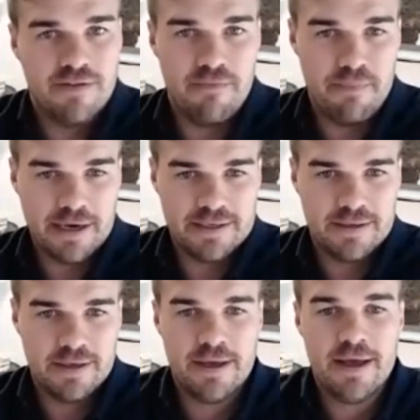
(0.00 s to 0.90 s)
impact.
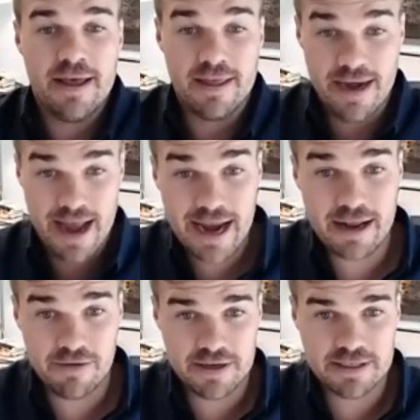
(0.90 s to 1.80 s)
The
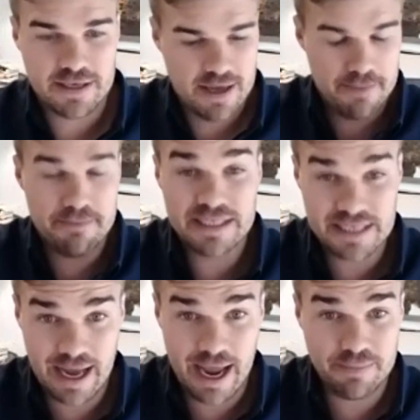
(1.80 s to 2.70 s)
negative is
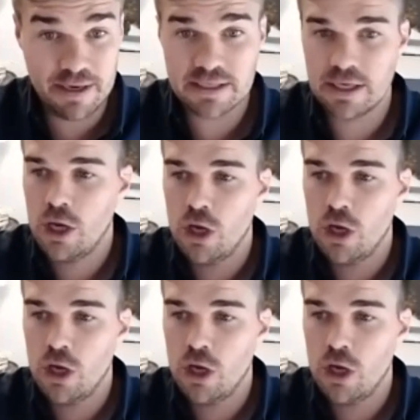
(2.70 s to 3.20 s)
misalignment.